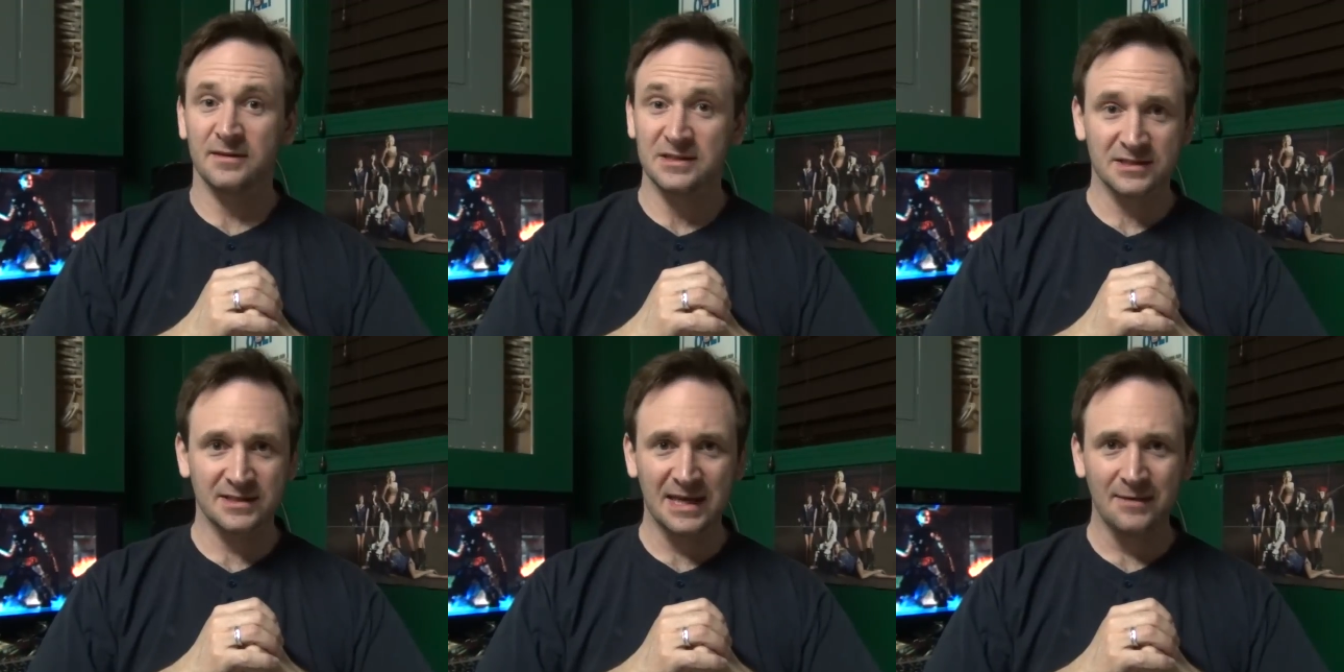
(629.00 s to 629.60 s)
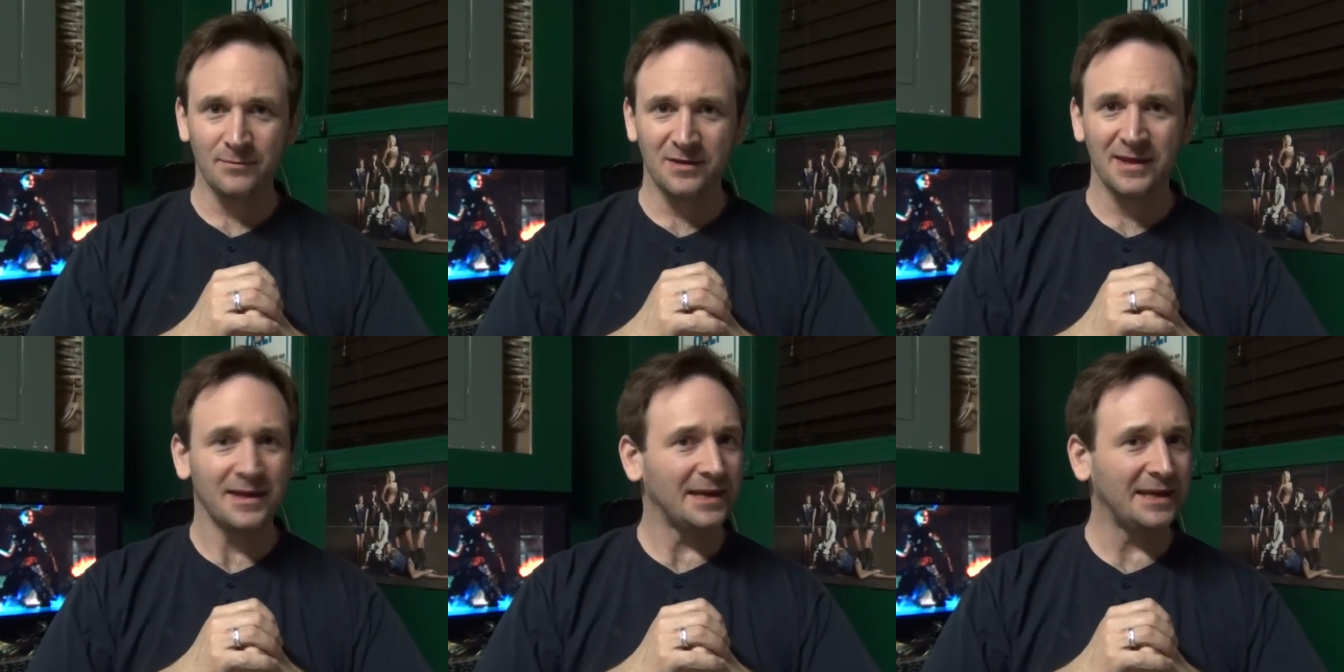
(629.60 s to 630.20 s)
The statement
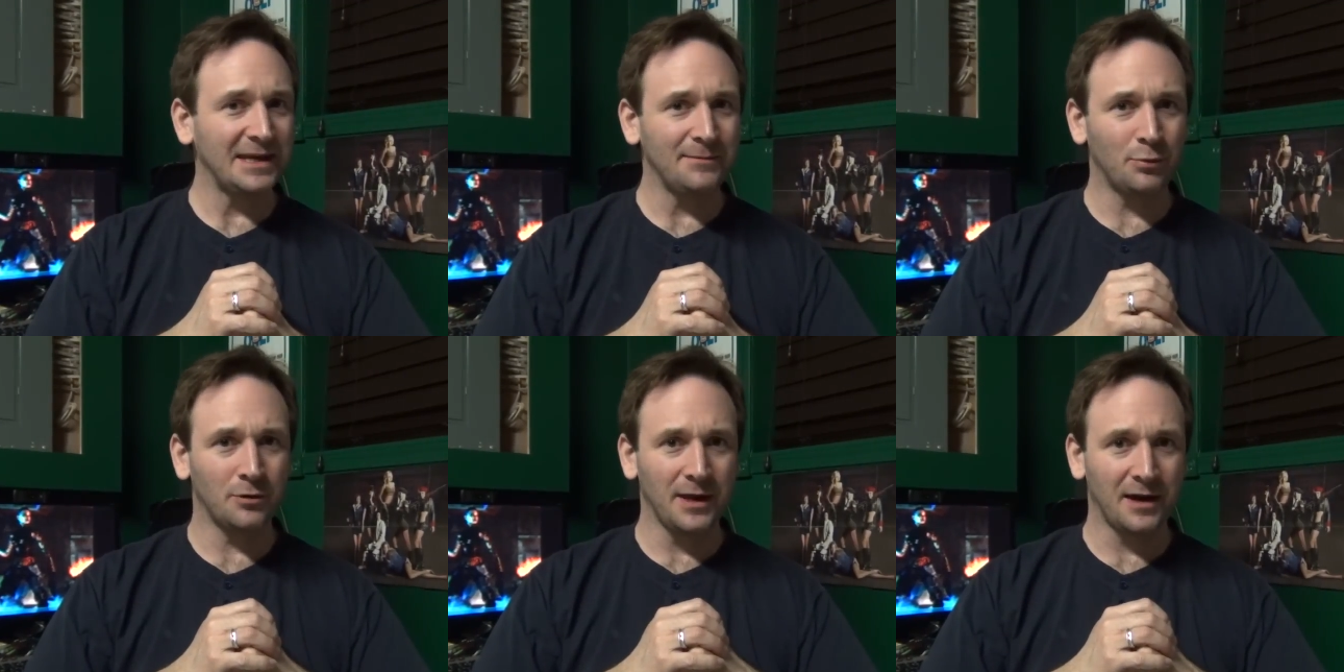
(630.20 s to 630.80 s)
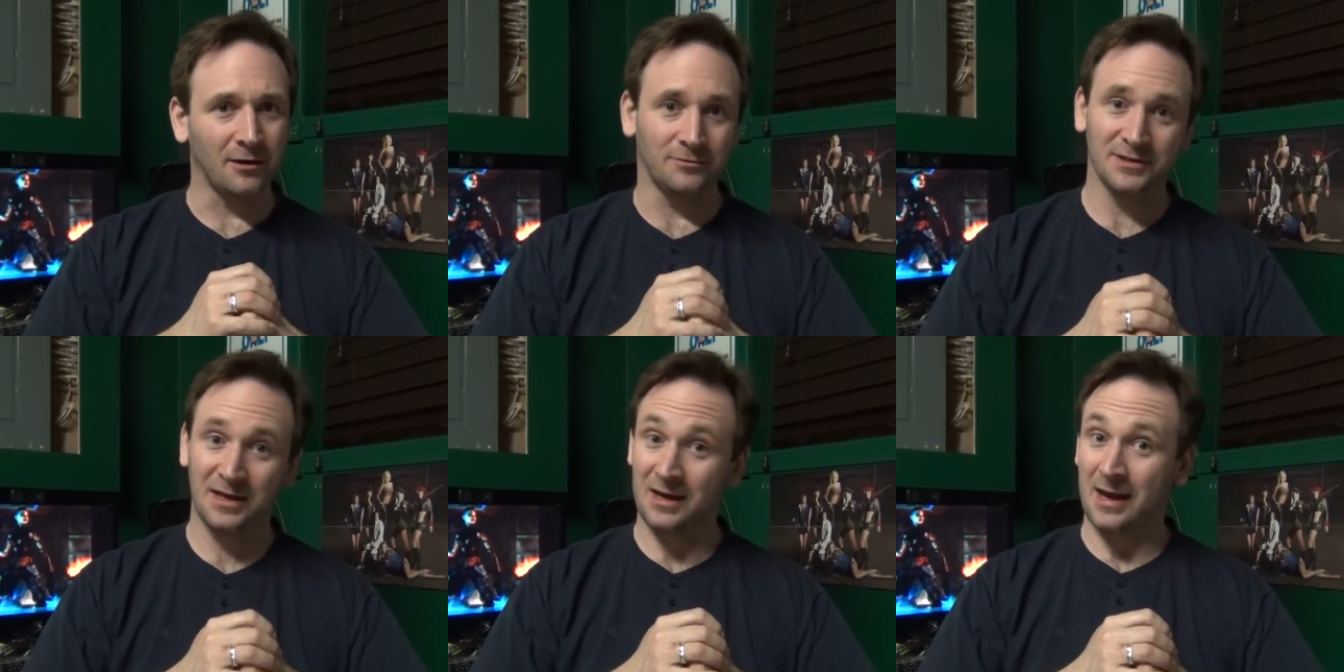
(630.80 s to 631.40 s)
that he put out,